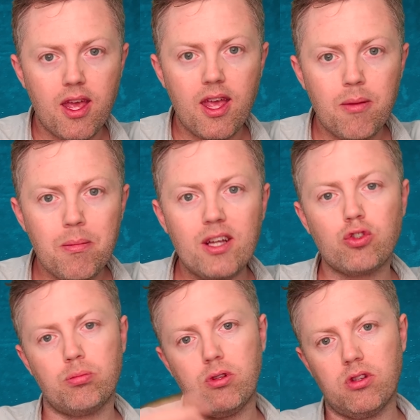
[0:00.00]

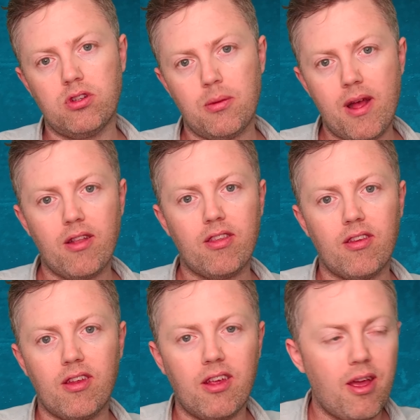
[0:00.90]
immeasurable amounts of,
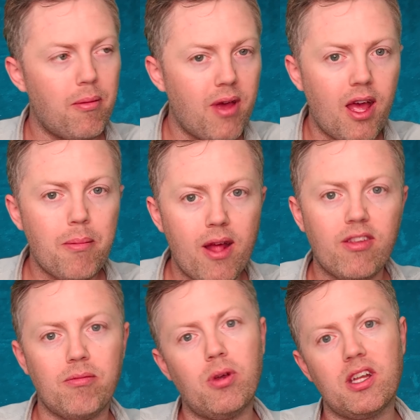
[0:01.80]
amount
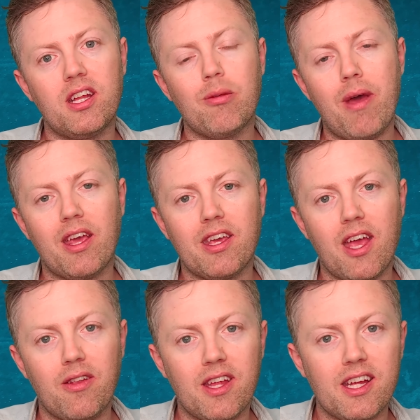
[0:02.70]
of money in the bank
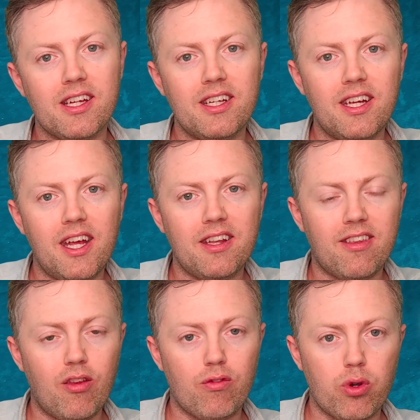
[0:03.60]
account there in the
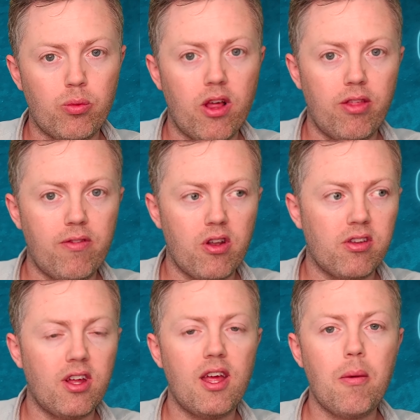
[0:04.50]
sovereign wealth
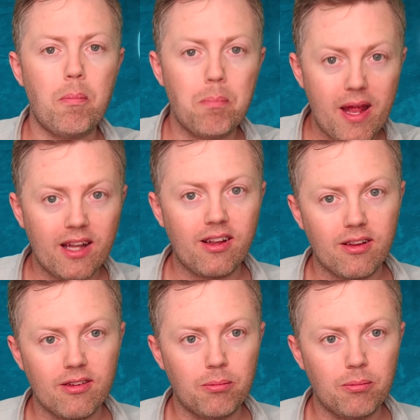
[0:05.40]
fund. Mental,